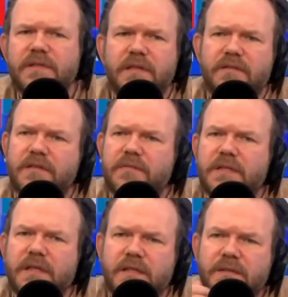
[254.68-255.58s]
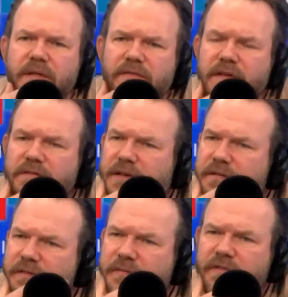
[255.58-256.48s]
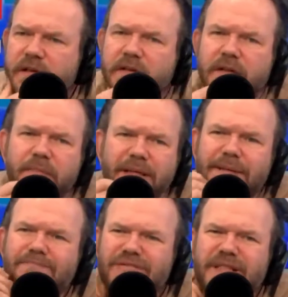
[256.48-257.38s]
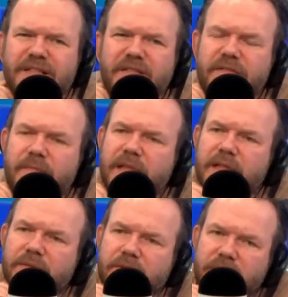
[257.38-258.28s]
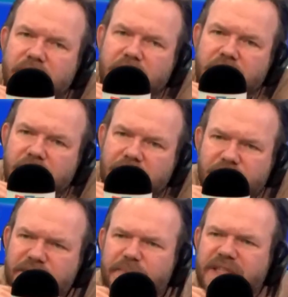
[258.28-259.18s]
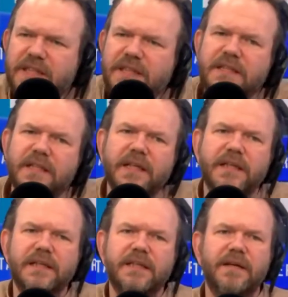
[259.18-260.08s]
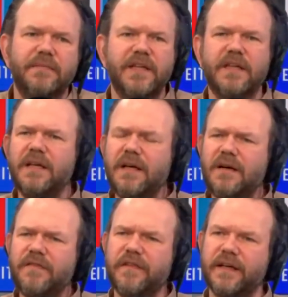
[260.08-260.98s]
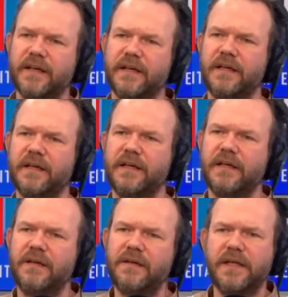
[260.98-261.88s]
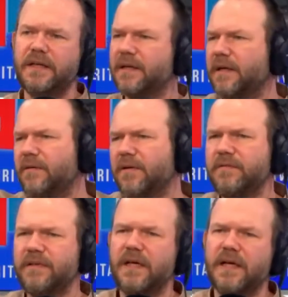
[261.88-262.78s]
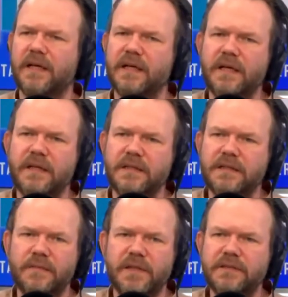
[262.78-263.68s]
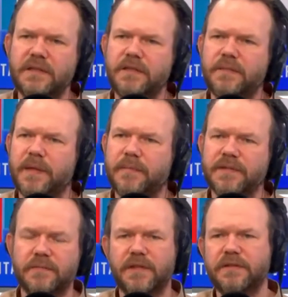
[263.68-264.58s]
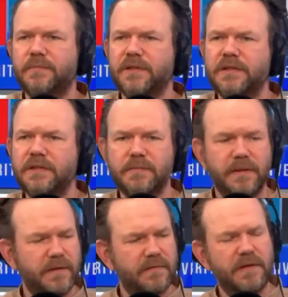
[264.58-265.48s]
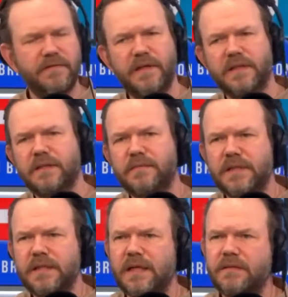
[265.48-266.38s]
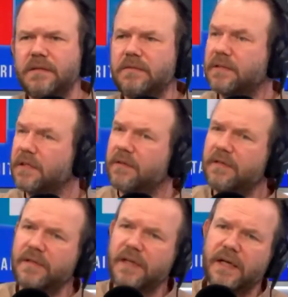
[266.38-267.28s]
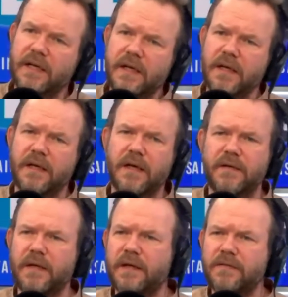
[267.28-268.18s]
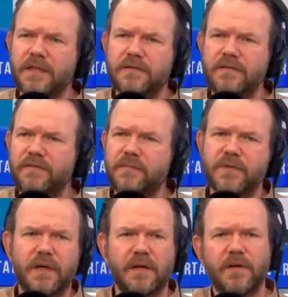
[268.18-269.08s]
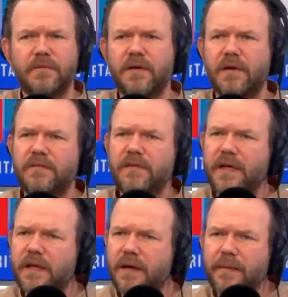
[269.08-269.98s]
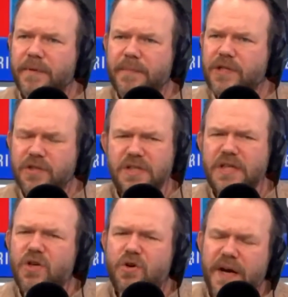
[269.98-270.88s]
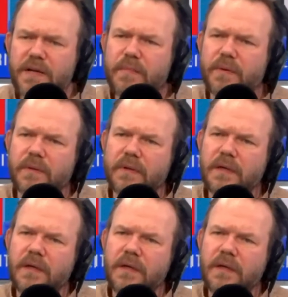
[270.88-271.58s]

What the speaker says: Secretary was taking 25 grand from a fellow that had been imprisoned for money laundering. He must be sitting there in the Kremlin laughing, looking at, oh, over there. Someone owns a newspaper. Someone owns a British newspaper. Oh, over there, someone's in the House of Lords. Oh, over there, they own Chelsea Football Club. Oh, over there. I mean, just incredible.